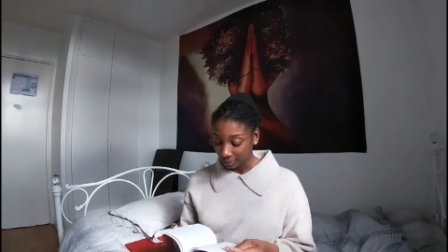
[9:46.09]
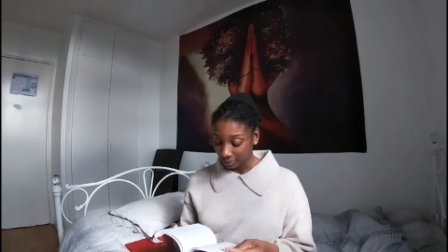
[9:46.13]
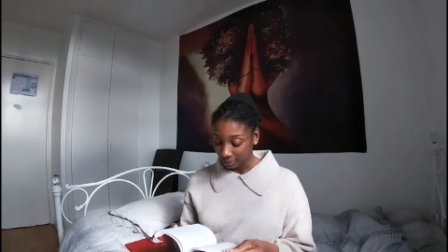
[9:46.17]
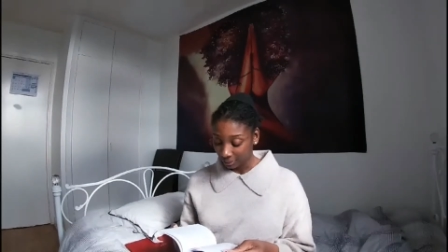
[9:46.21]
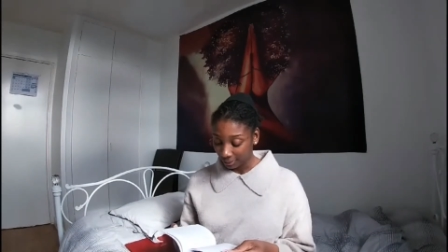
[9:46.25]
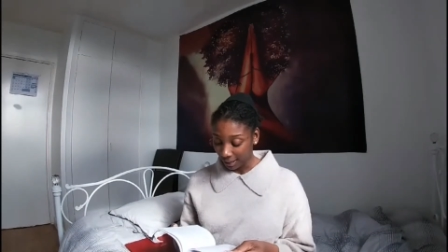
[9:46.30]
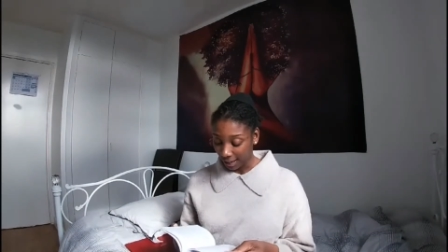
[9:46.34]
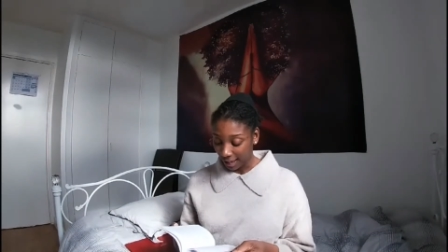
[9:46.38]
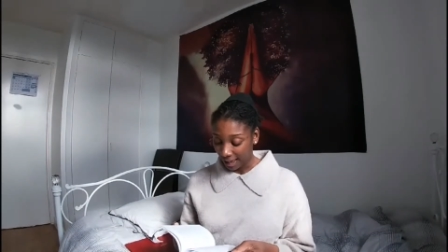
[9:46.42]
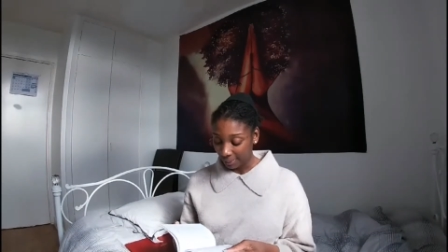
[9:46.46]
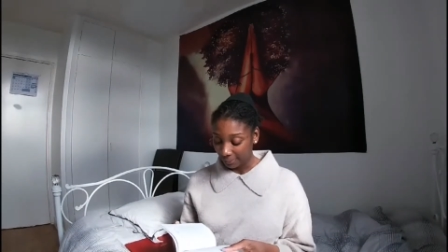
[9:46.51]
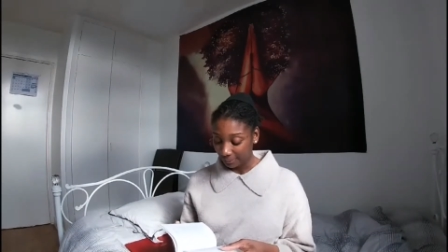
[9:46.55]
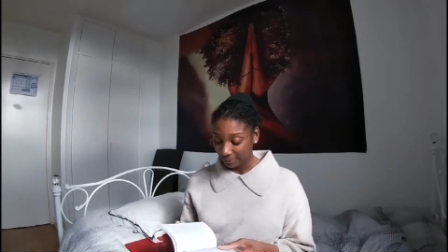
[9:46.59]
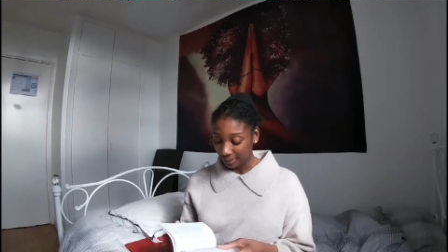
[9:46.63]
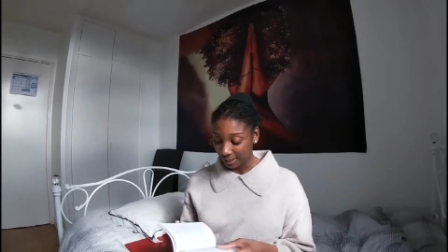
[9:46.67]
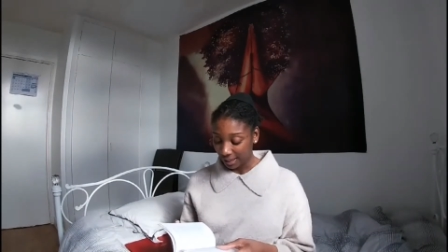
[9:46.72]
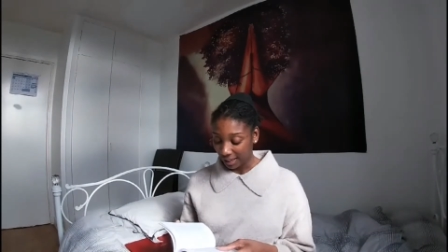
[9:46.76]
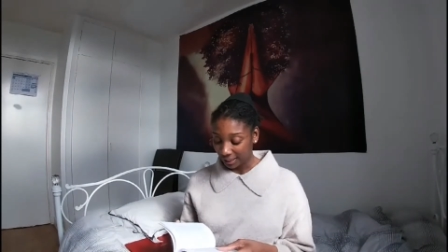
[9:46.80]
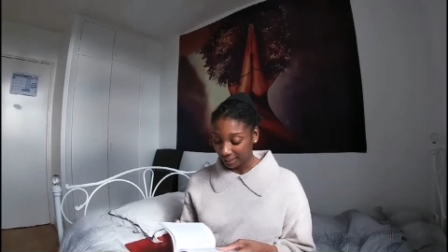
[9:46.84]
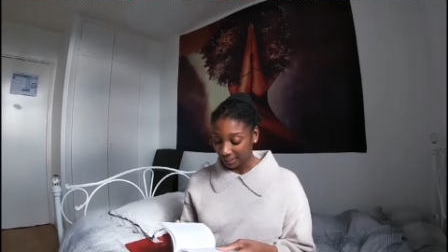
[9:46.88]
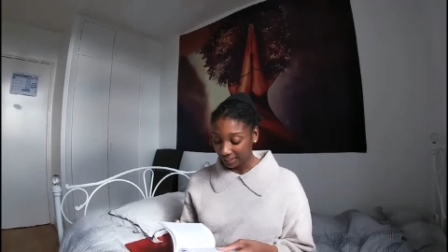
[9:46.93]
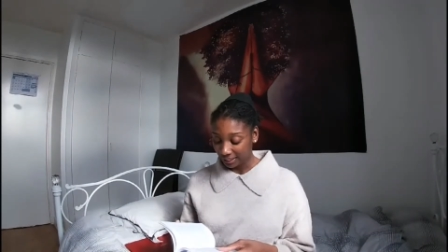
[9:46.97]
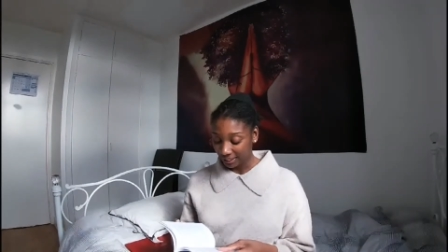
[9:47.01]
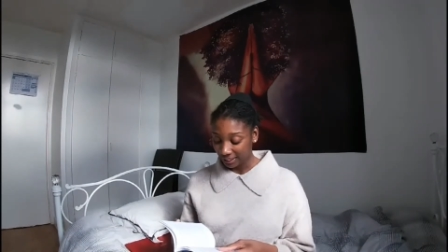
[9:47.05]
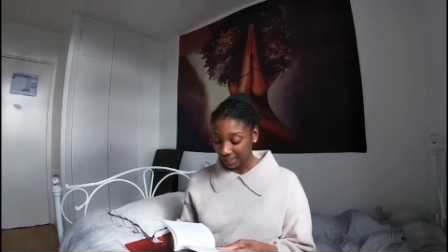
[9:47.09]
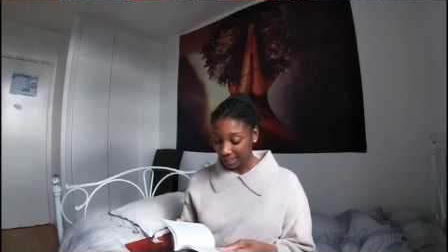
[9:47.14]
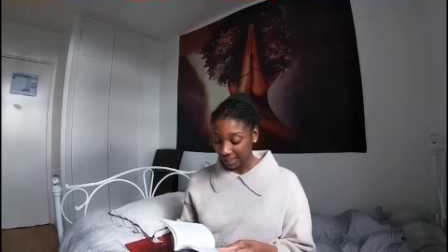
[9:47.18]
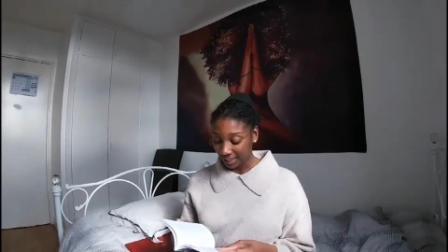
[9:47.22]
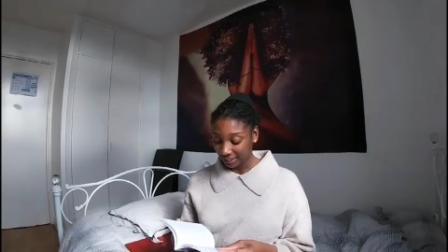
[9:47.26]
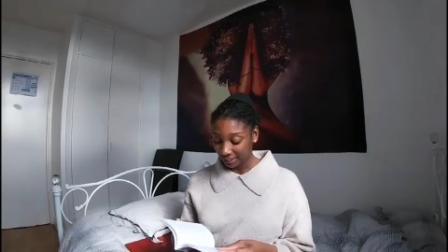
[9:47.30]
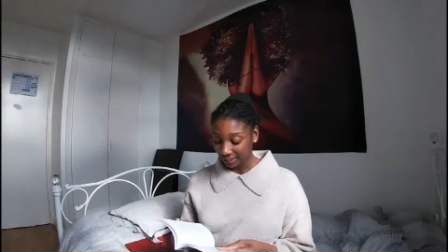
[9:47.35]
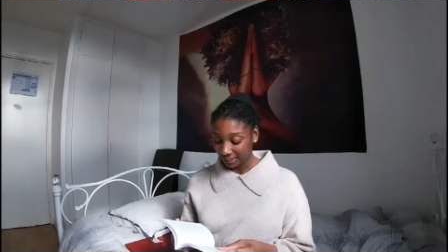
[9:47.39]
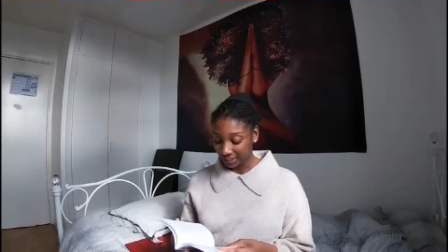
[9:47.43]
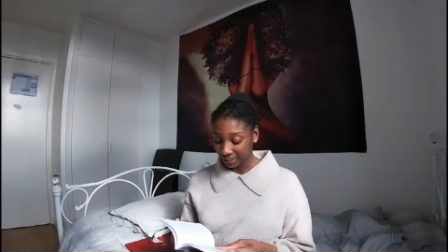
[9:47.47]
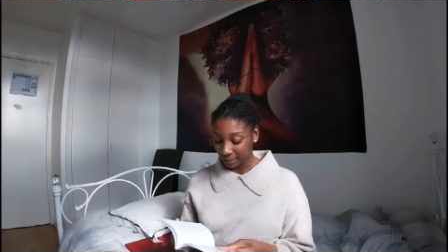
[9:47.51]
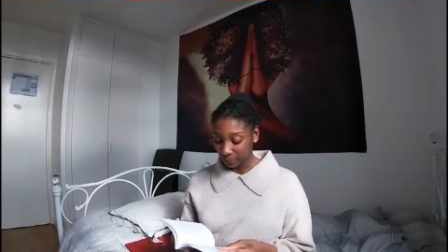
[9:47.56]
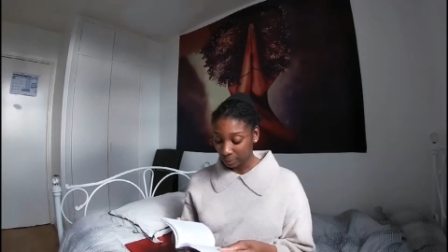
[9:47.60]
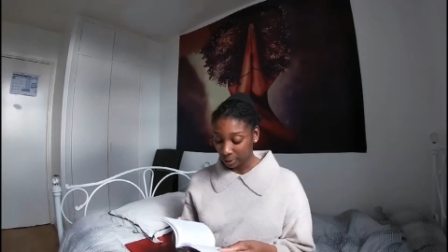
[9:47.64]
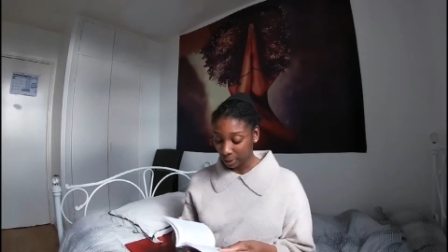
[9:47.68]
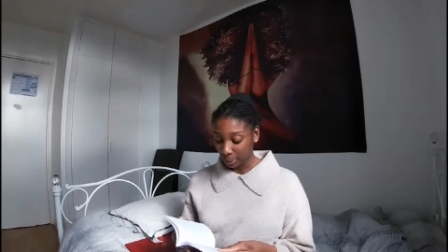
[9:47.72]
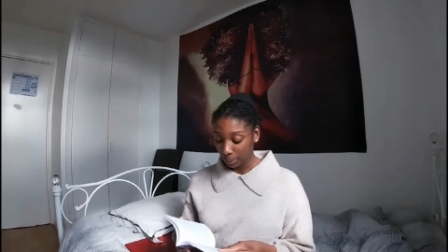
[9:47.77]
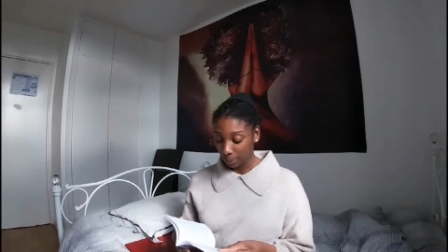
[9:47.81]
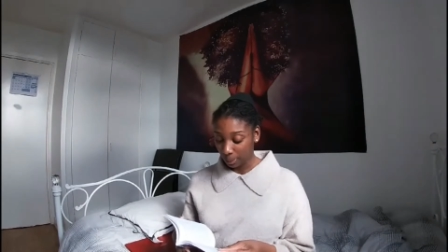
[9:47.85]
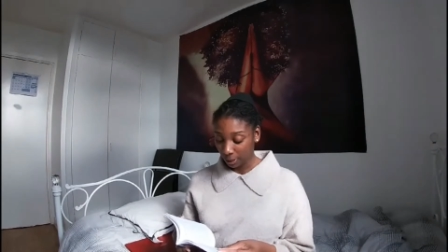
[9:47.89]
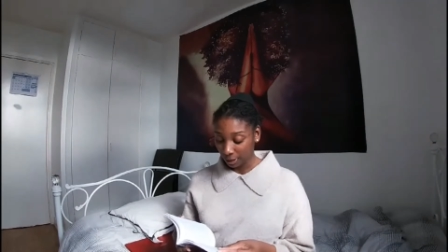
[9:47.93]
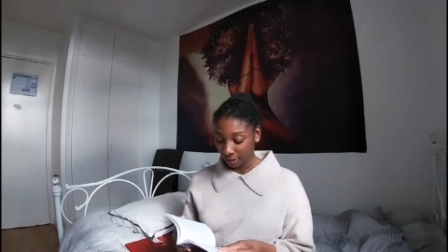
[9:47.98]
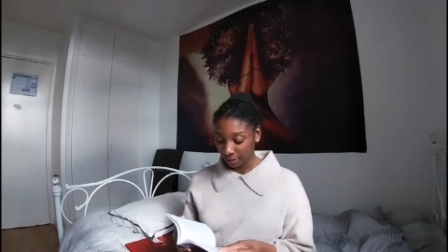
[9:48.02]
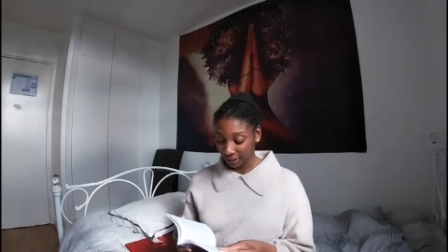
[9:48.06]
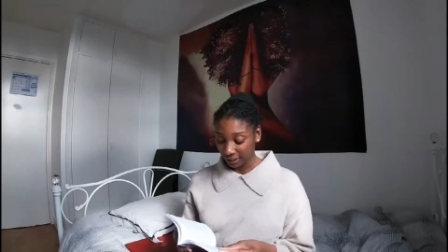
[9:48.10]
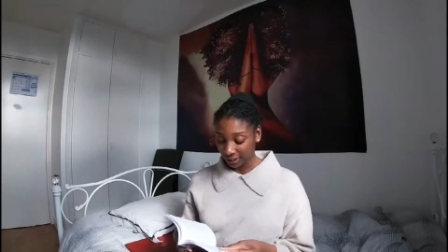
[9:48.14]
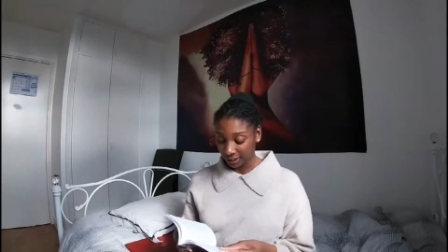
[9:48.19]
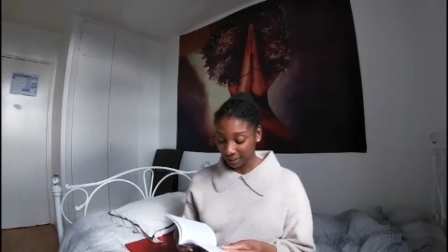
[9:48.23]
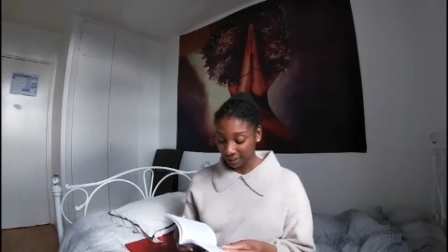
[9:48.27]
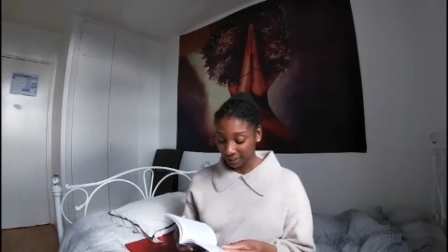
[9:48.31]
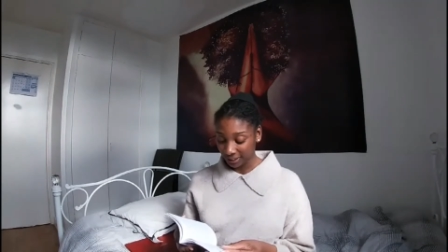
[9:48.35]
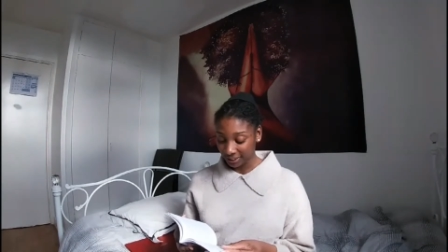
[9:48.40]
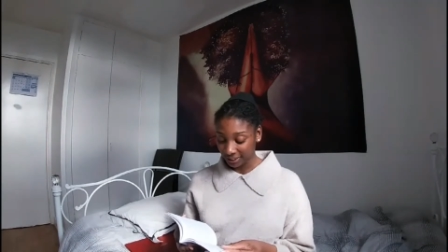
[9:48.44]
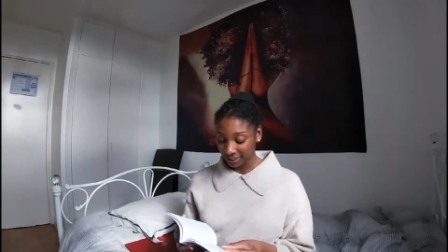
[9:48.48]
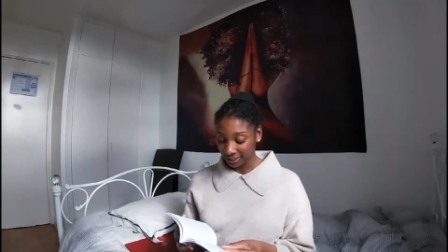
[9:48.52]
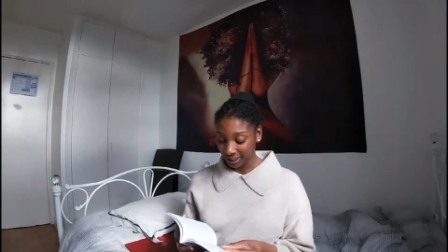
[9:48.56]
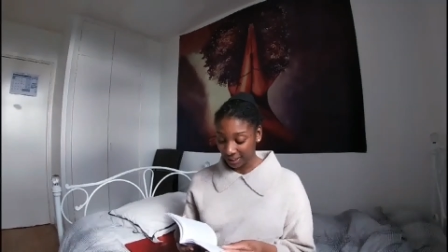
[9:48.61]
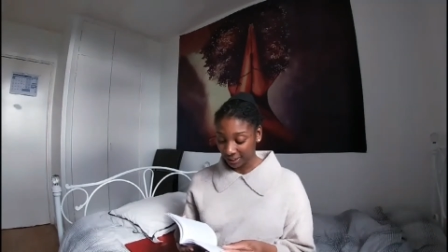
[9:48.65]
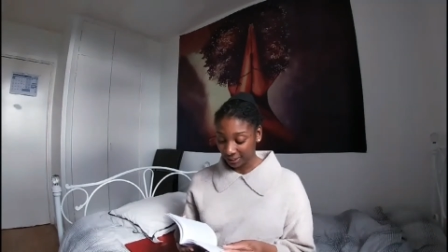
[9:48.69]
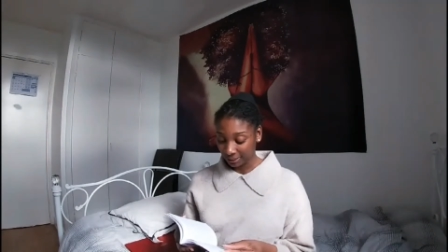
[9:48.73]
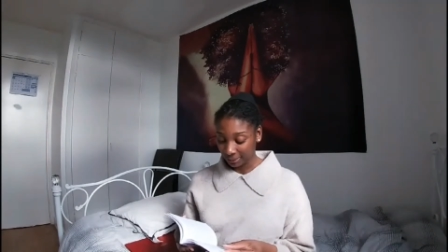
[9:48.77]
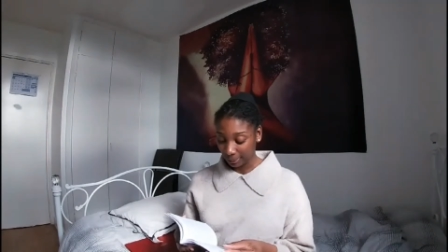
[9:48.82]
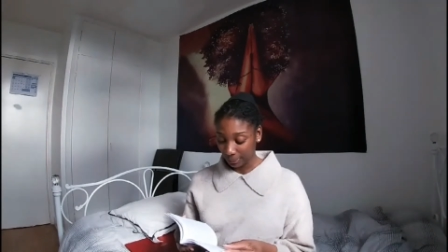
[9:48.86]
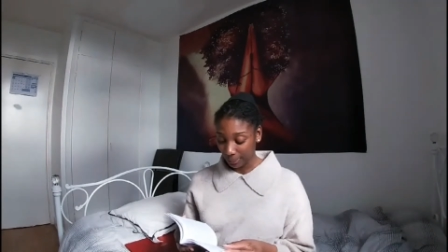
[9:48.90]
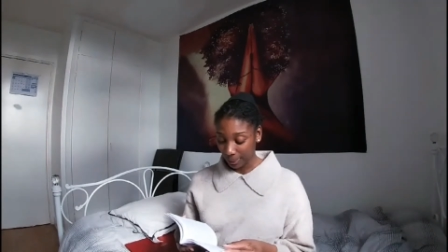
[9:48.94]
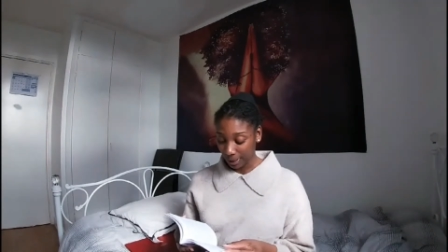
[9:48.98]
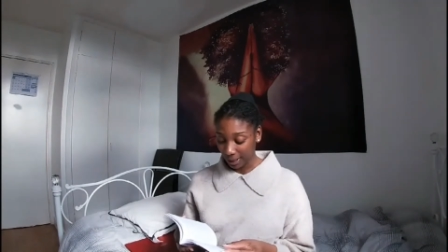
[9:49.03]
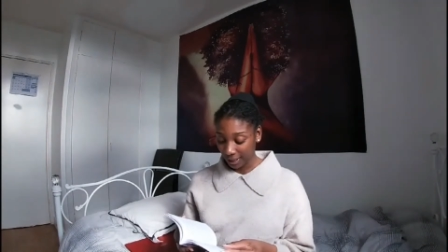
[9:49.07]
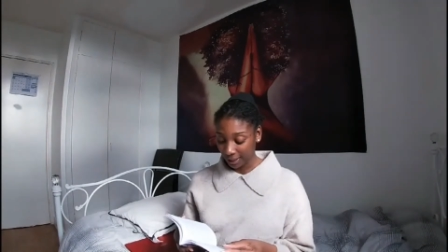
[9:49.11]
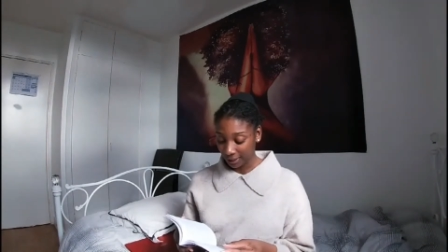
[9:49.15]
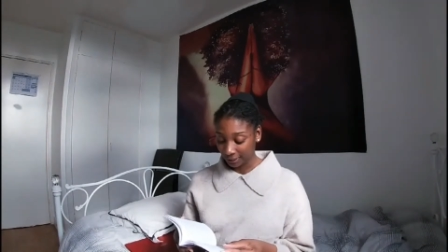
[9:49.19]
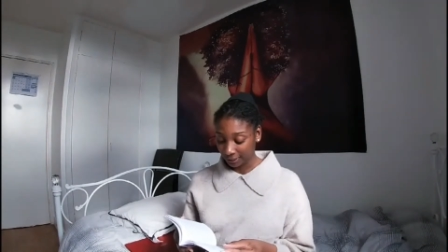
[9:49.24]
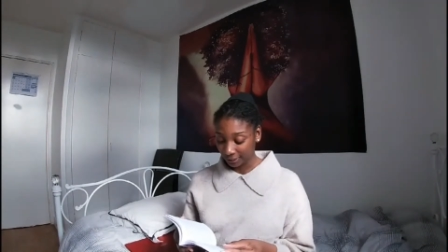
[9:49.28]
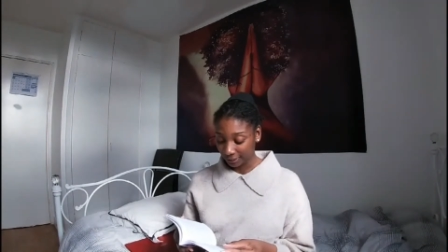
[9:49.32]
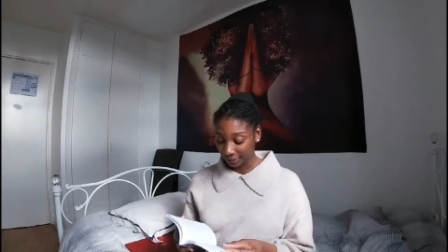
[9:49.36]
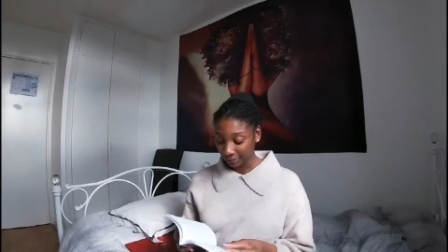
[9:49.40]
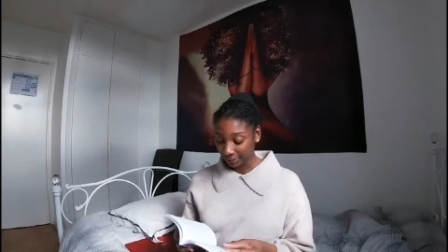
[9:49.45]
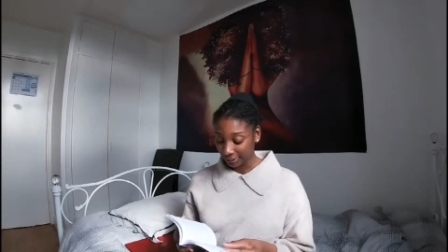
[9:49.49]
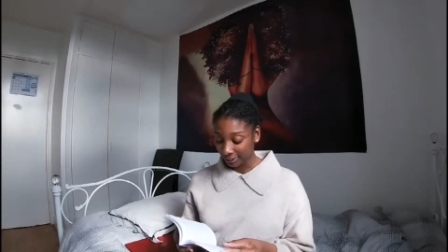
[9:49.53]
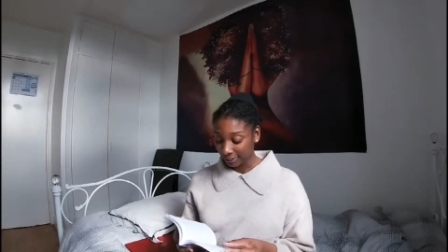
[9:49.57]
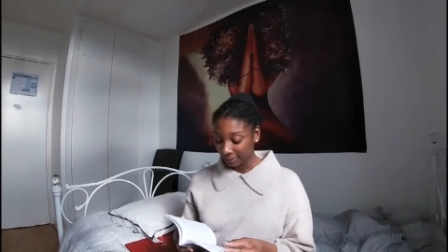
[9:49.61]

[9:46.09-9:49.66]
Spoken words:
damn, like here, keep the body and take the mind.